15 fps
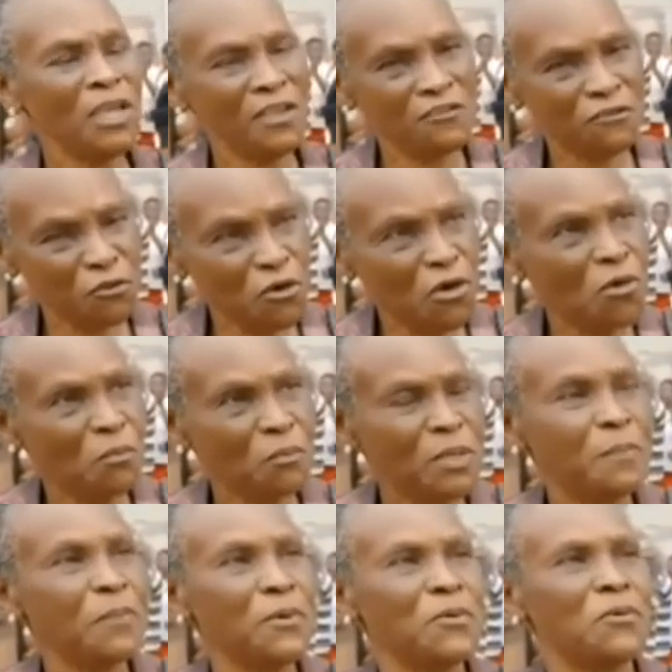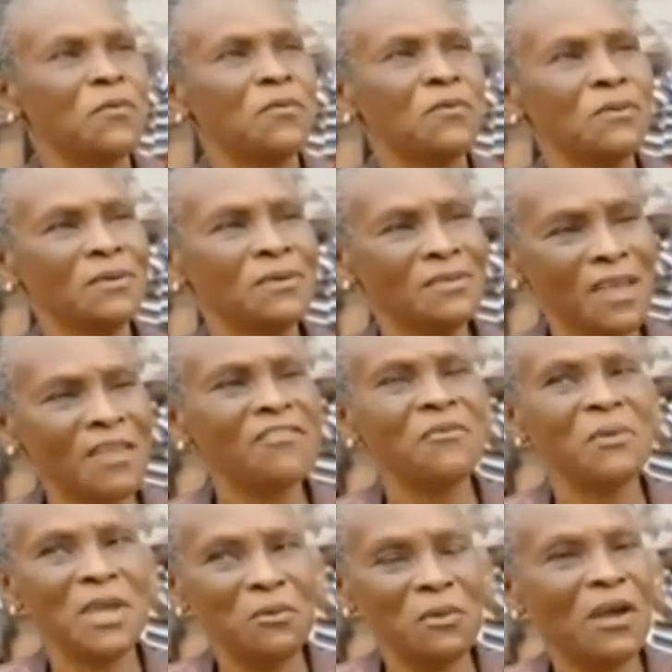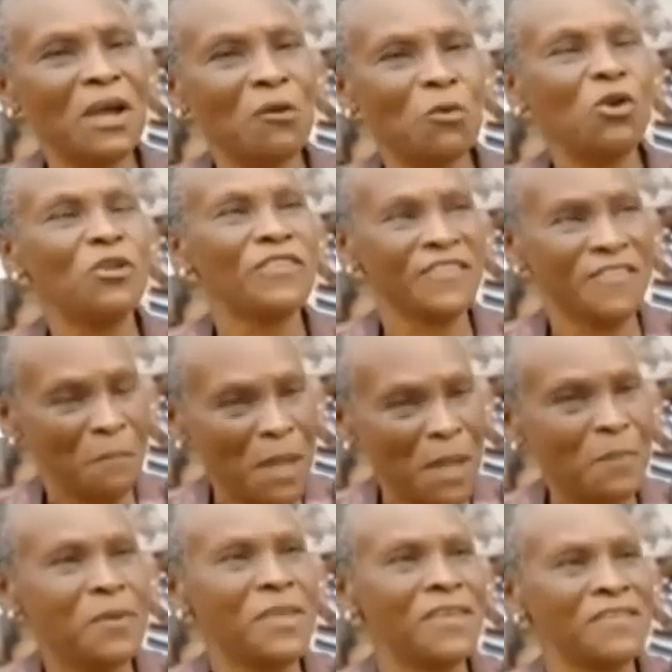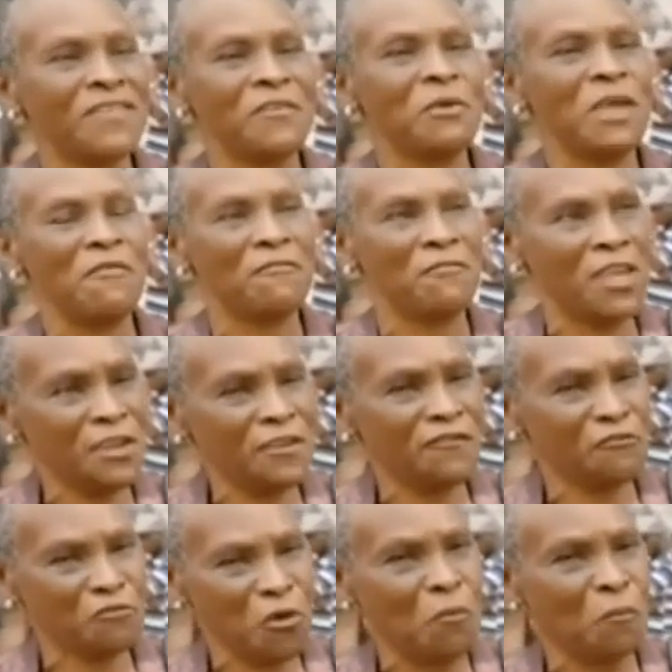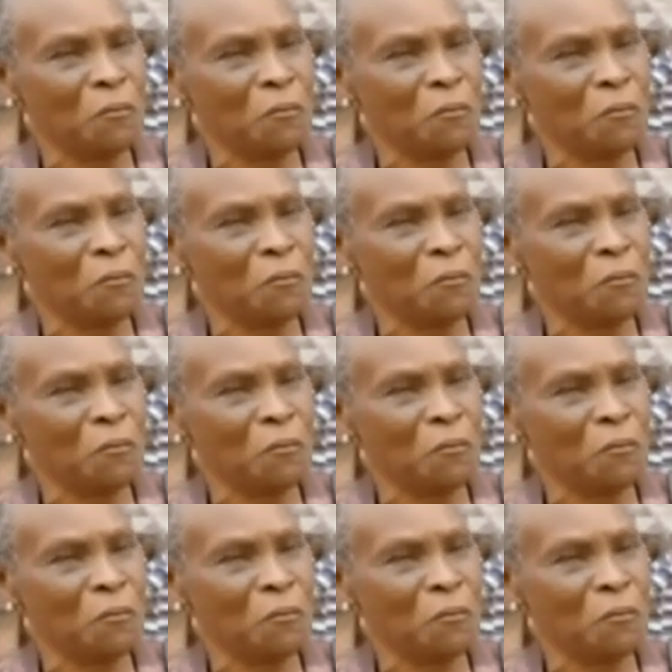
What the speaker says: We are strong people. That's why we are called Zimbabweans. We are very strong